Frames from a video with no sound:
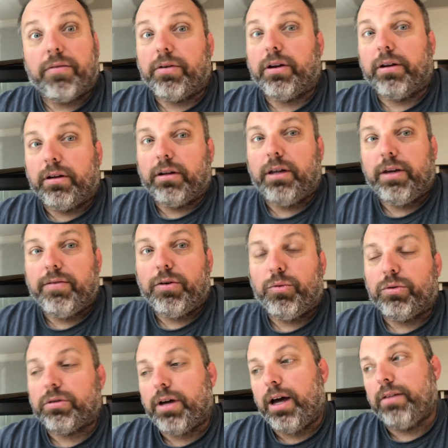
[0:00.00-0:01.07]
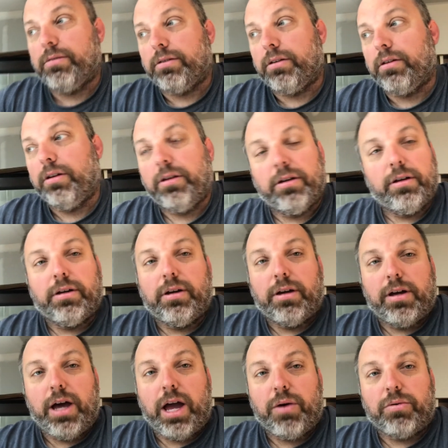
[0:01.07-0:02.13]
And even in Wisconsin,
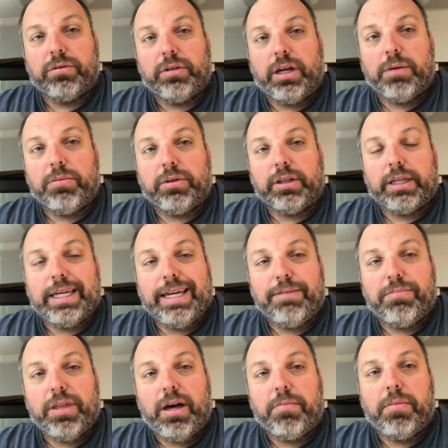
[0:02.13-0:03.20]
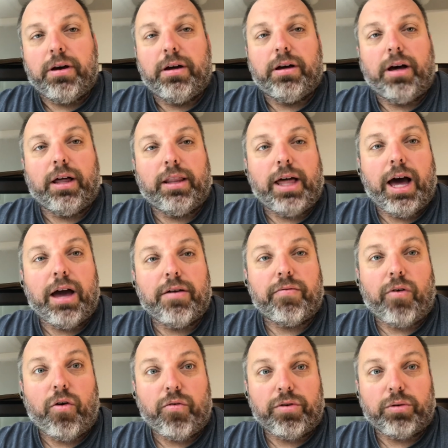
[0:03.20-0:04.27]
I was able to keep them alive
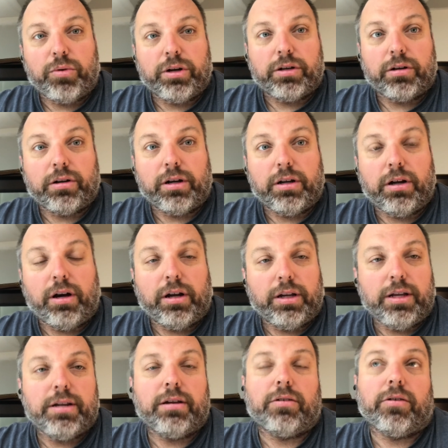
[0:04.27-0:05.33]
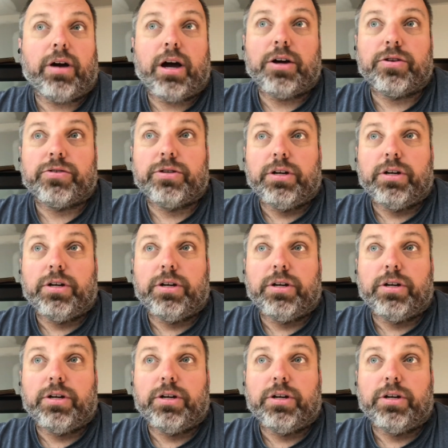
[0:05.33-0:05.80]
over the winter in an unheated garage